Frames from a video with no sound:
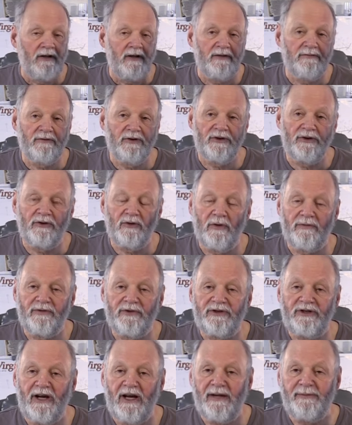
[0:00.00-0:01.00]
I've learned
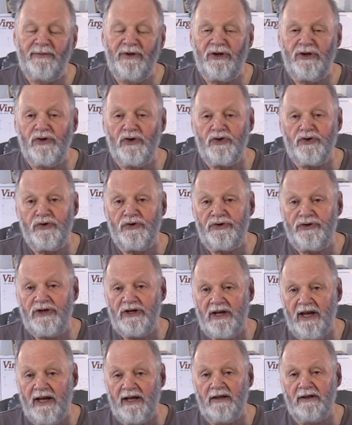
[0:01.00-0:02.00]
over time to use your
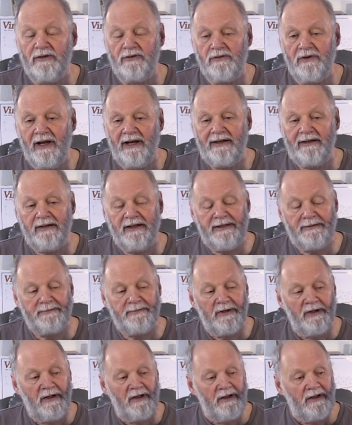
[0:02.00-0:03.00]
CA glue lightly.
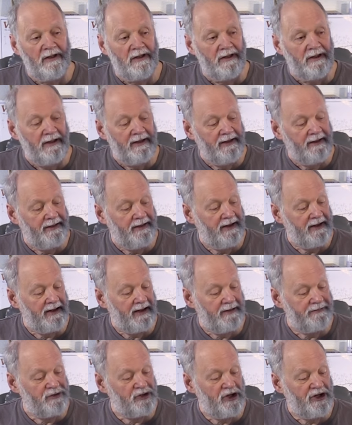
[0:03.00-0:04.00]
I think
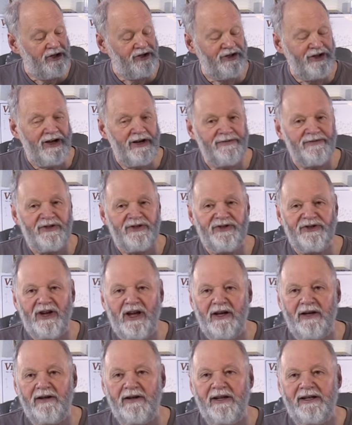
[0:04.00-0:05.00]
I've changed every
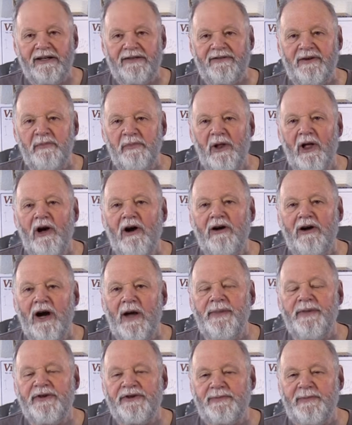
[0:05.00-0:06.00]
sail and every block
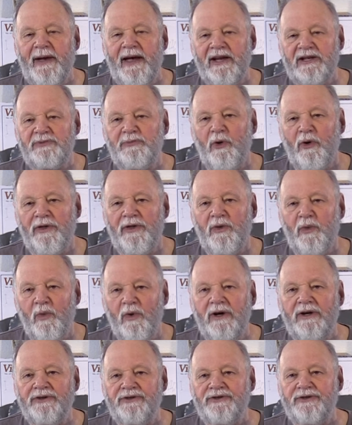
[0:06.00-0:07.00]
on this mast more than
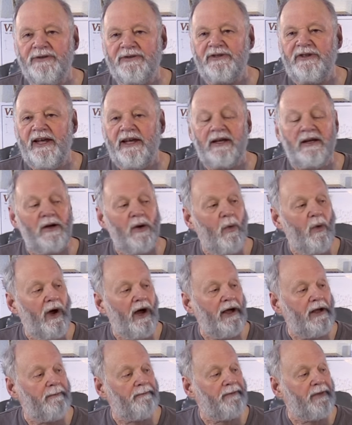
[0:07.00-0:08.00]
once. It's taken a
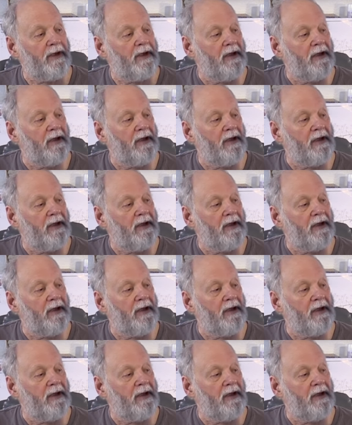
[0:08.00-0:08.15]
while.